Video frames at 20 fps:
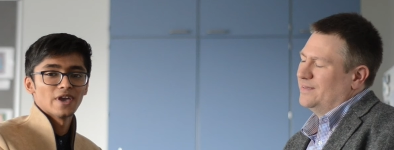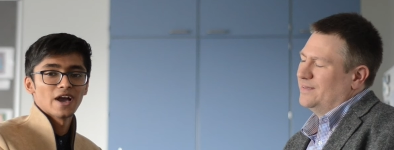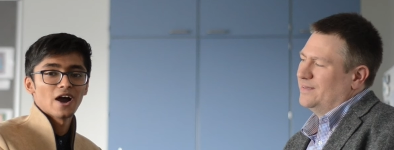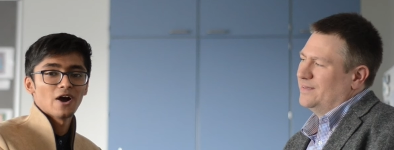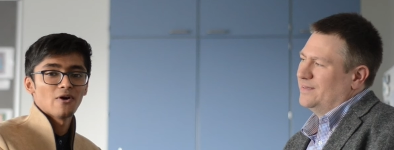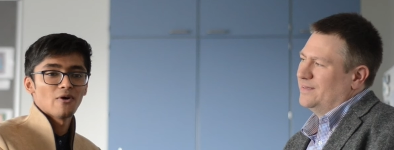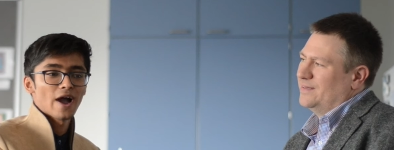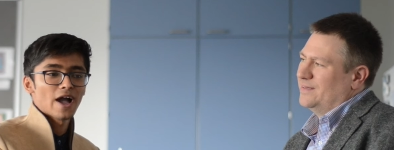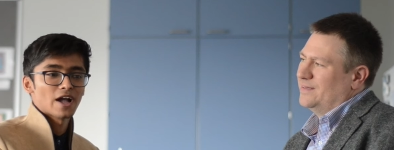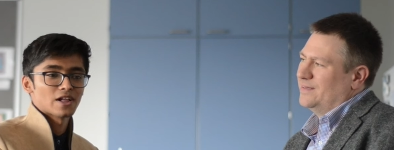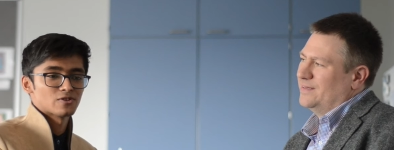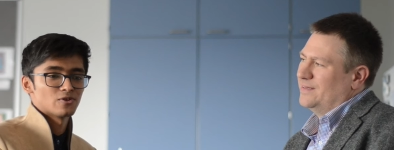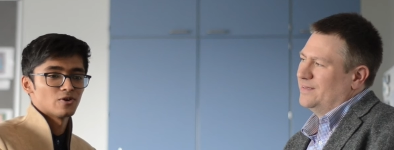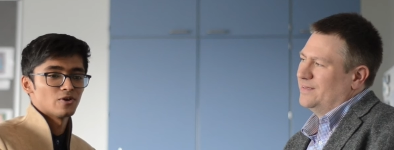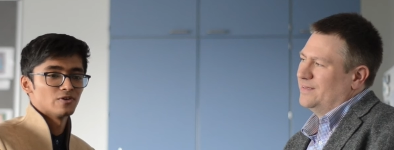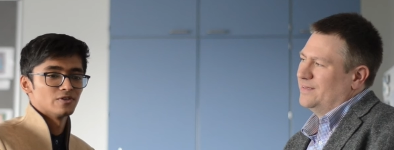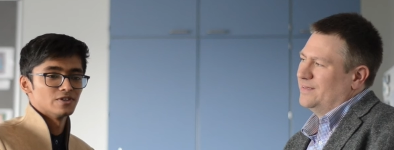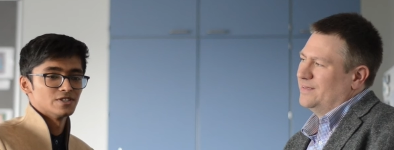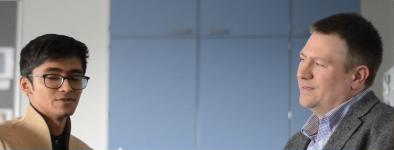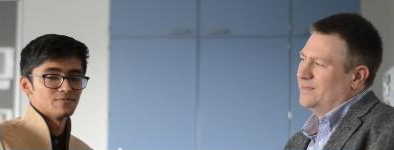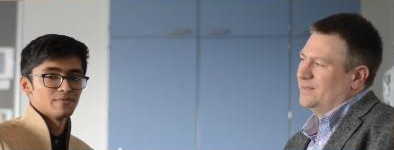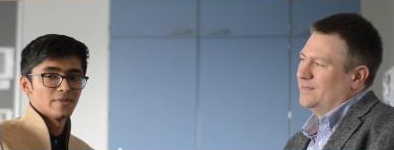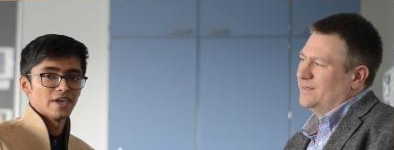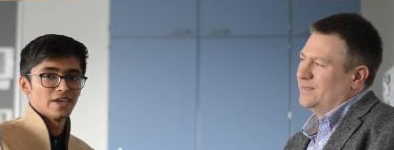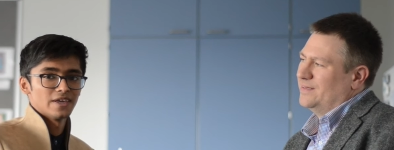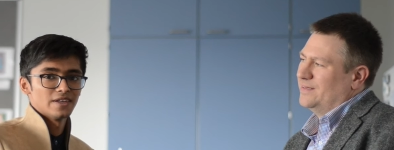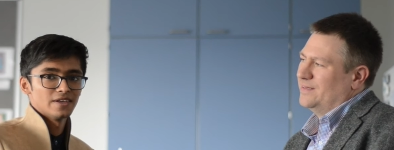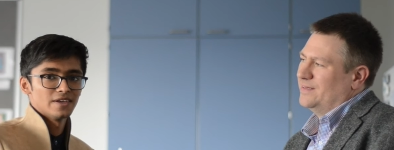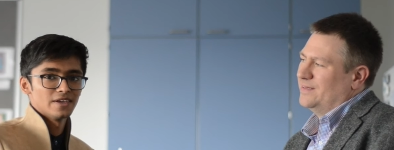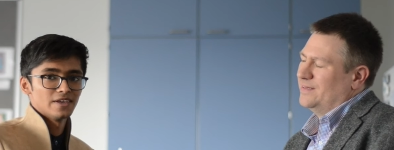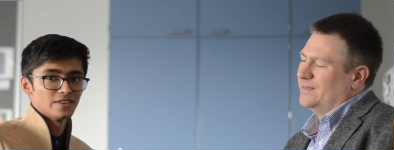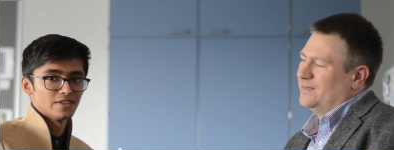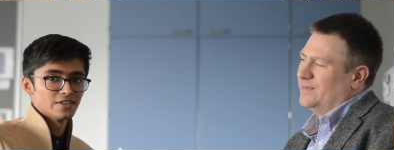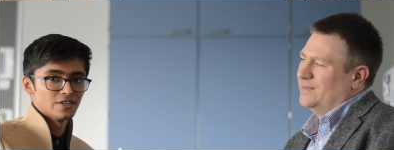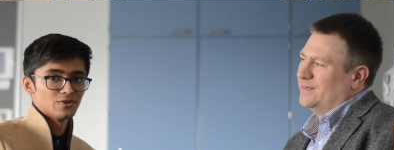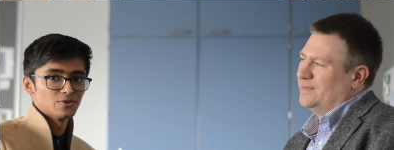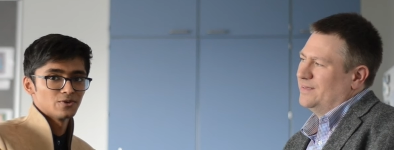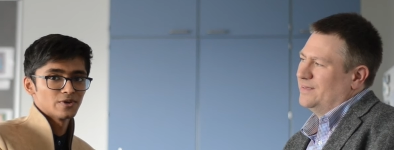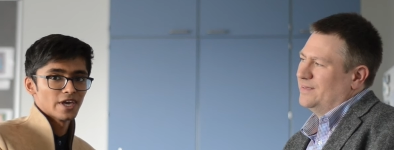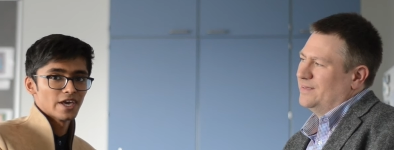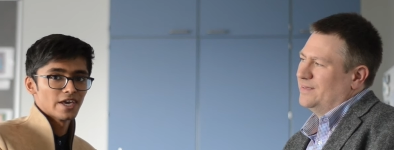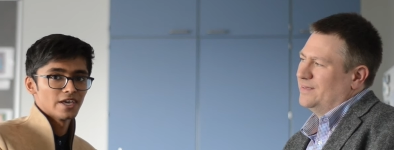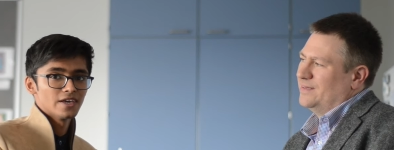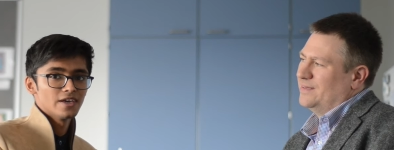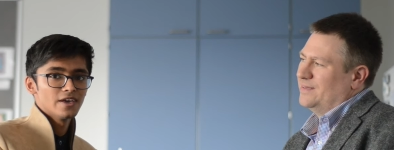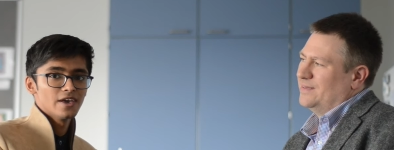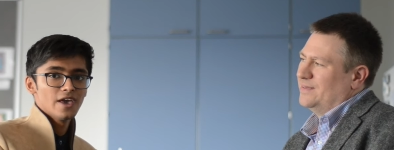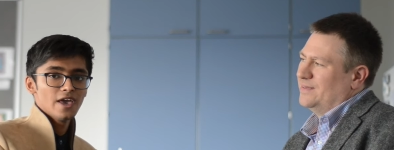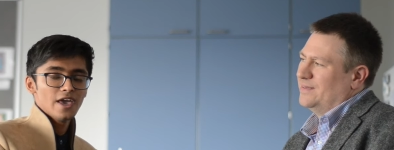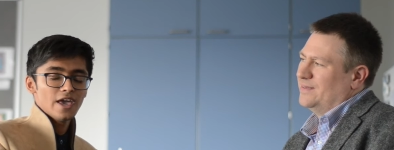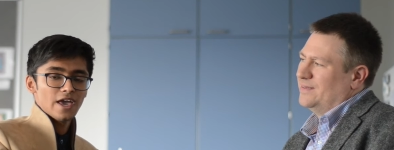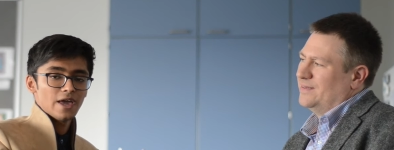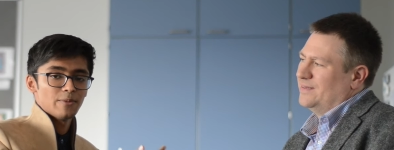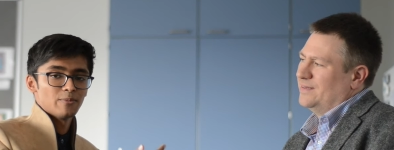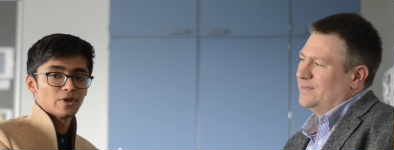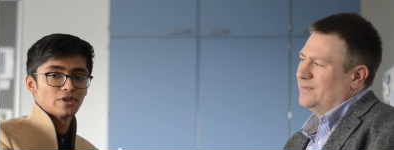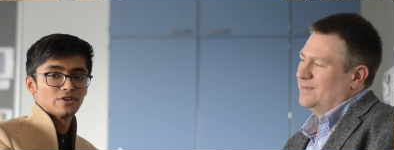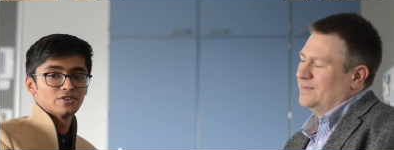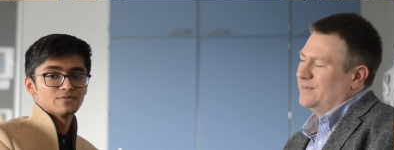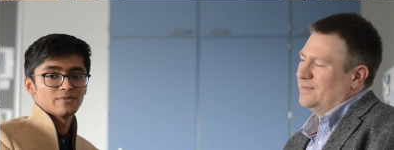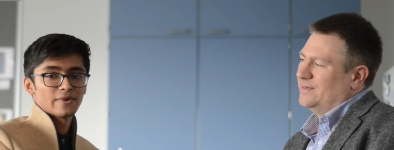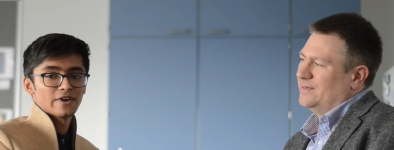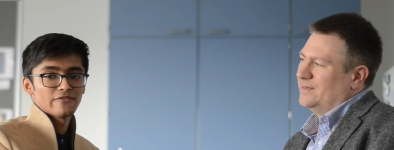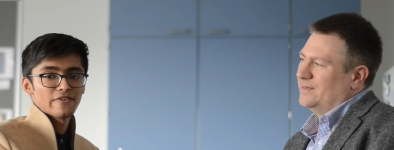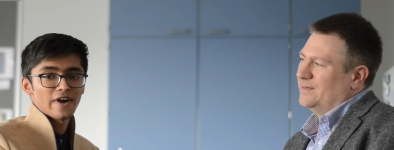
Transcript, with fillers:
Speaker 1: how alcohol is made in the U K, and because my